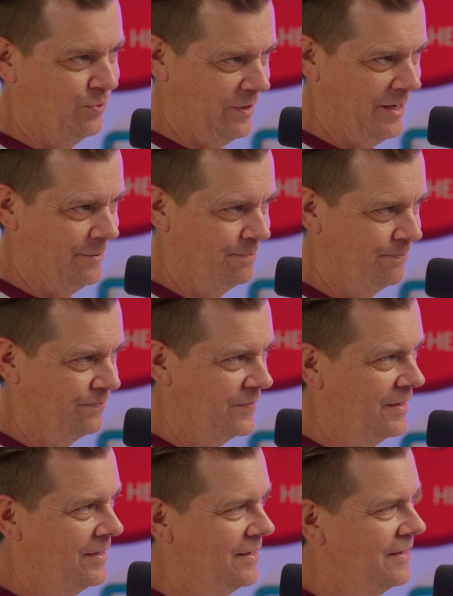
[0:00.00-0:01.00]
away,
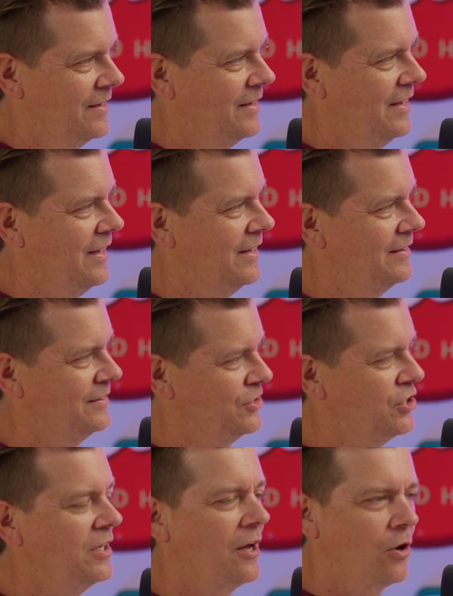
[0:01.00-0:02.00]

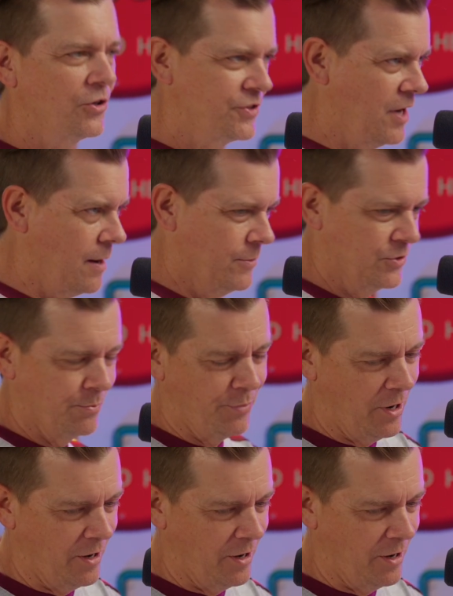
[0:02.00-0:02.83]
and she got Alzheimer's and